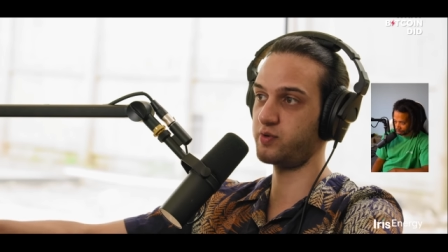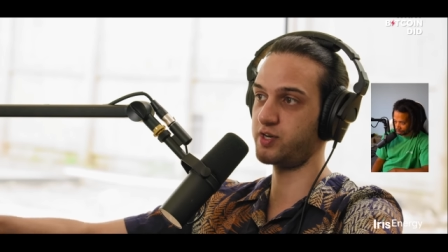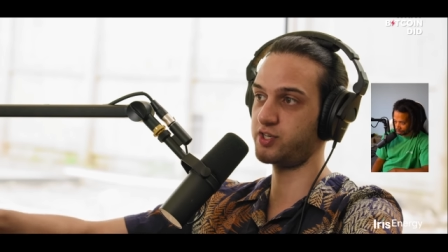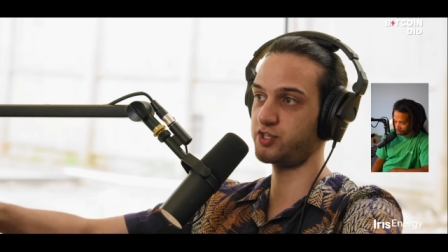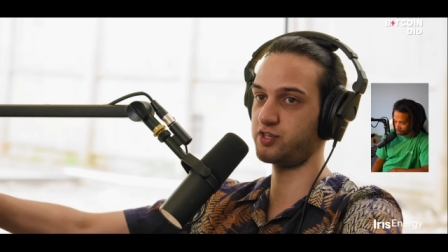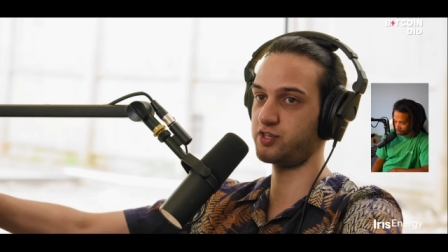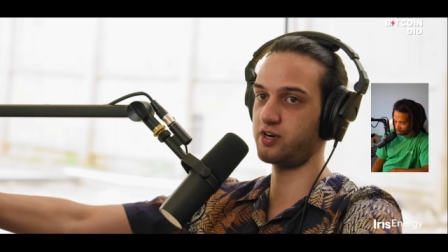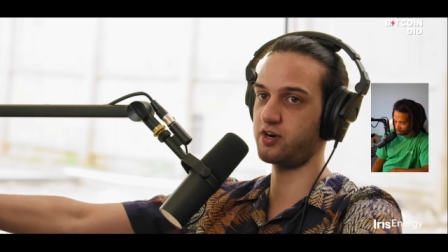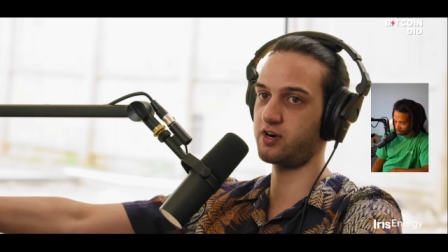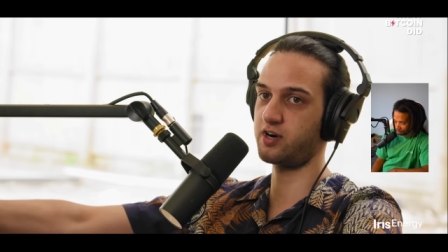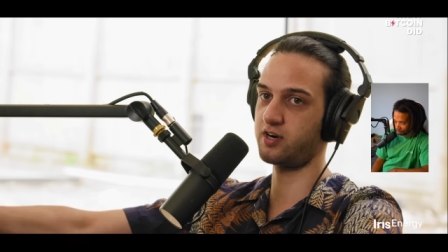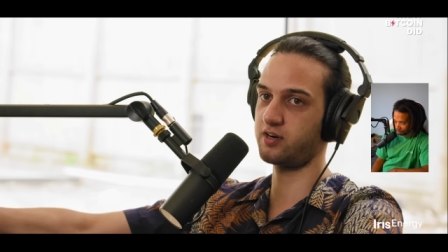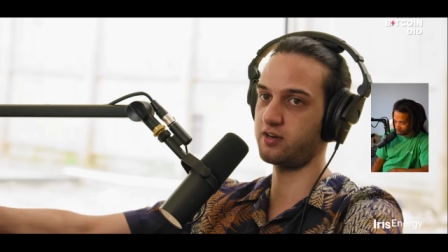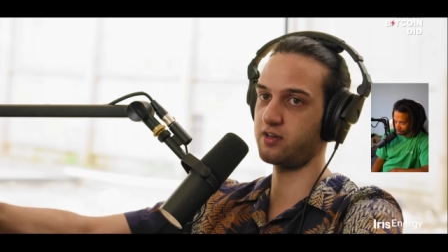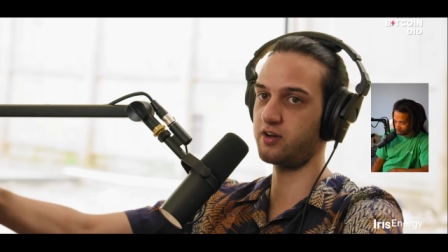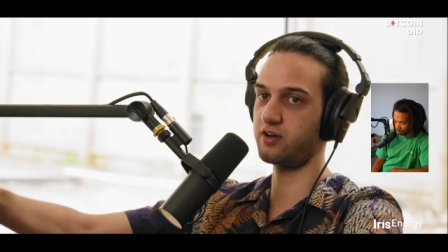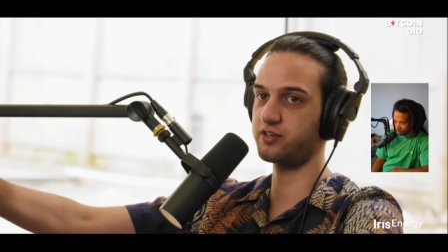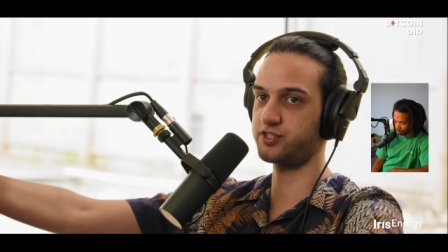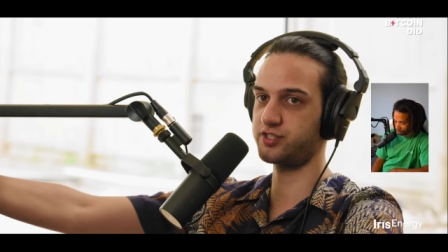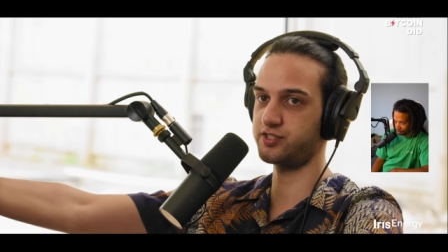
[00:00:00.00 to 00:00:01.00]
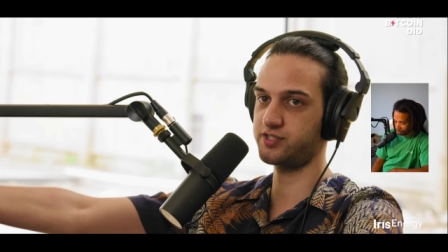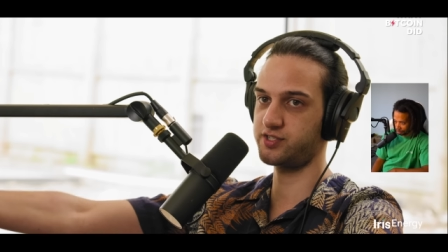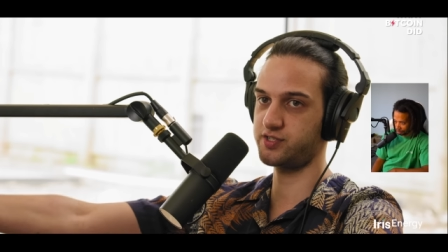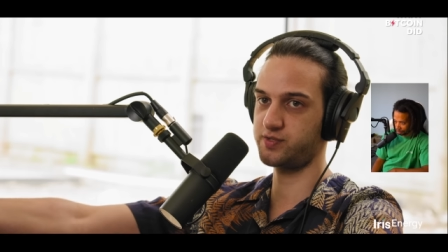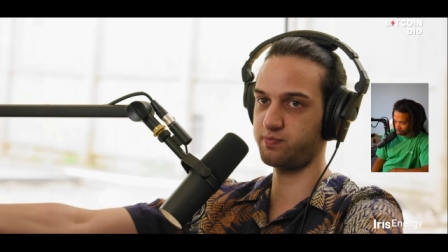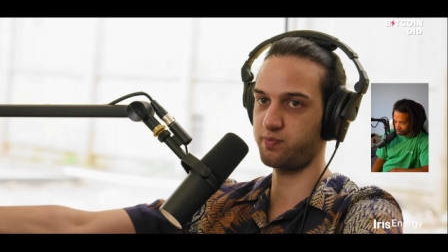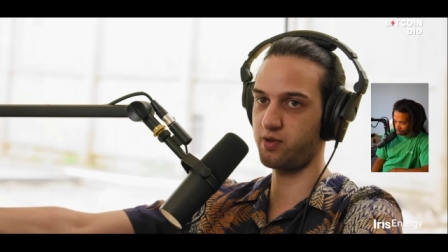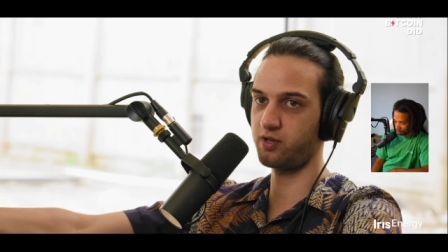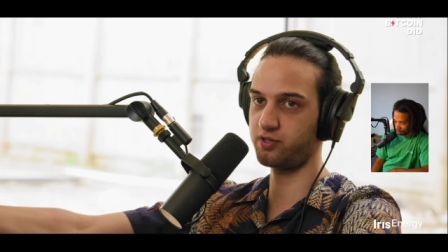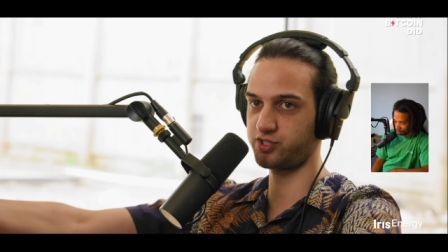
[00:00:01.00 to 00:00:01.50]
Richard Hart
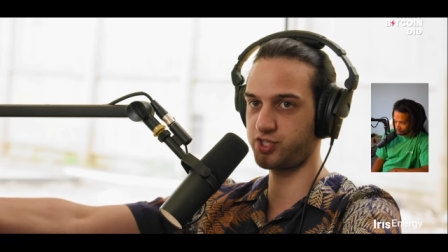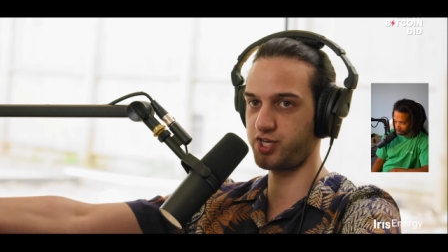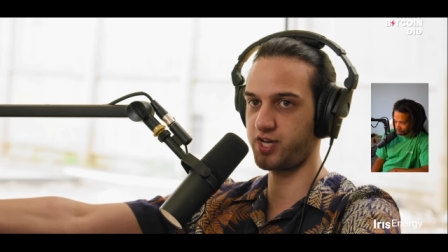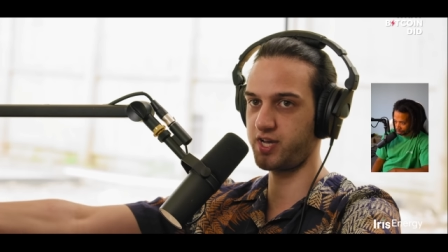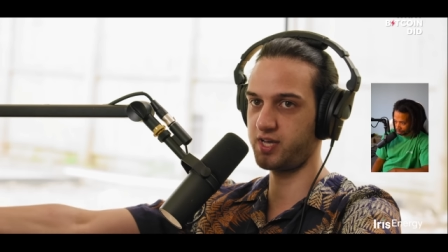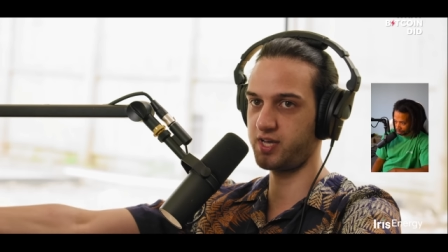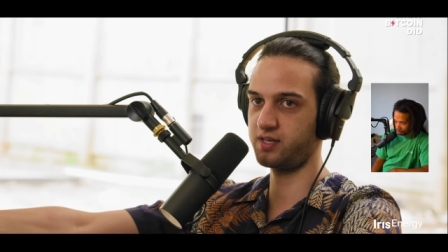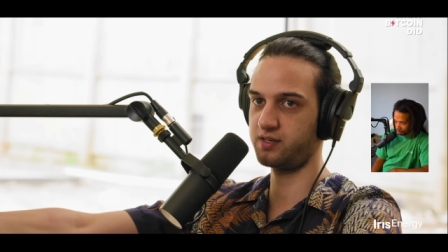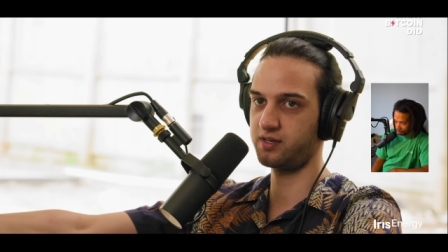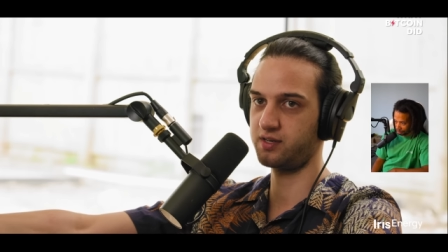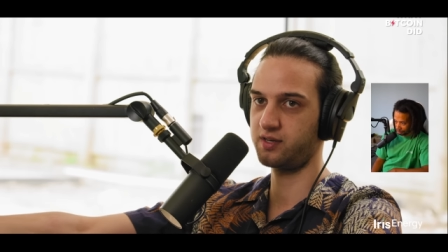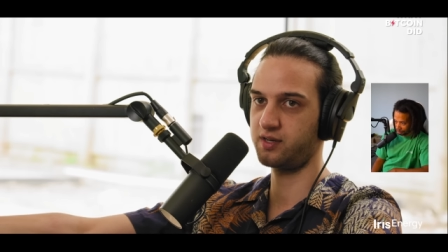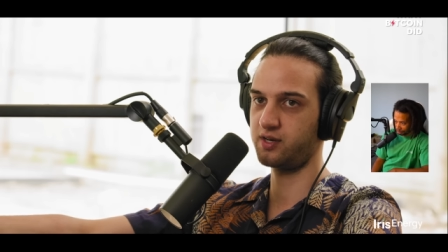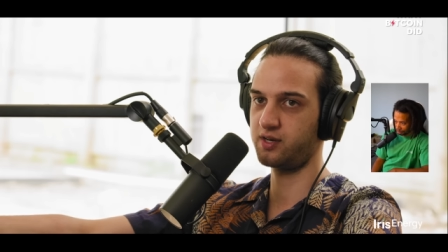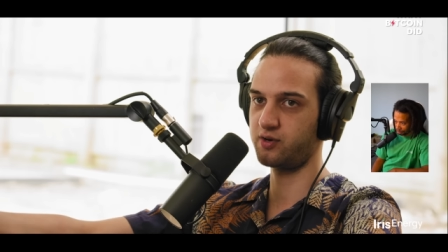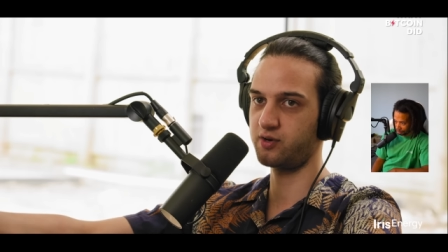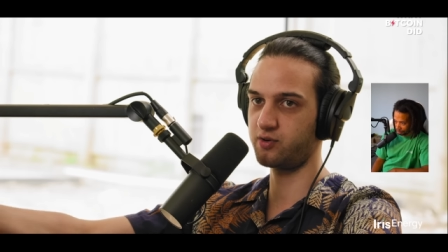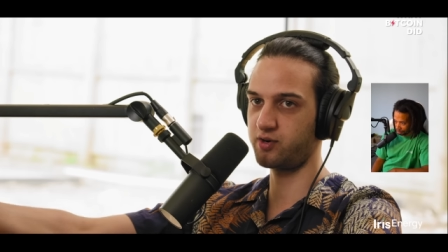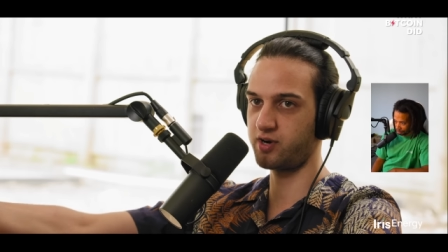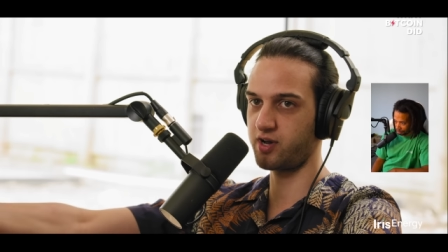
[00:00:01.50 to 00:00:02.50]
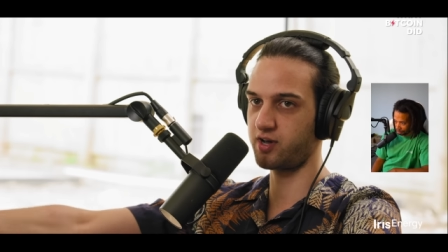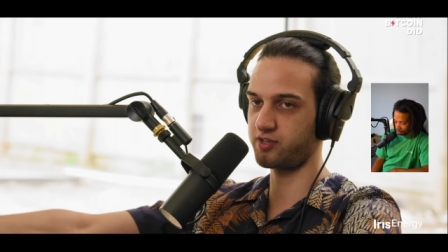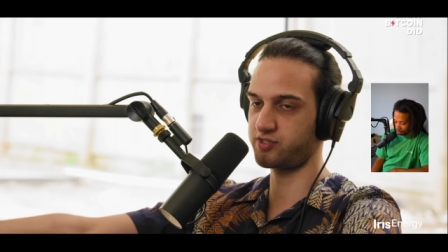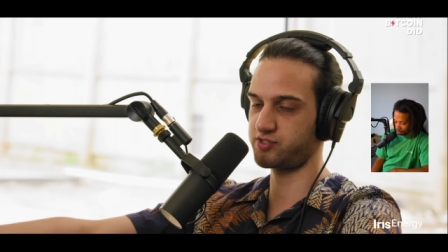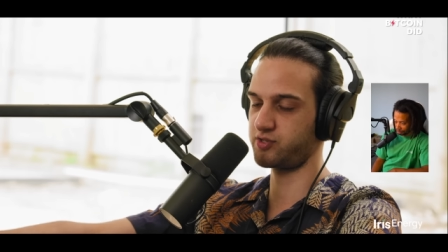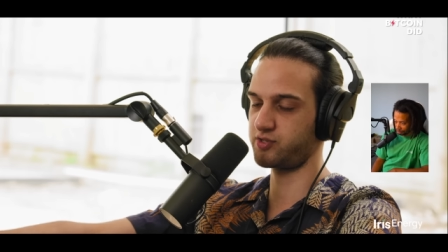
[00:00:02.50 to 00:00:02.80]
launches Polchain or not.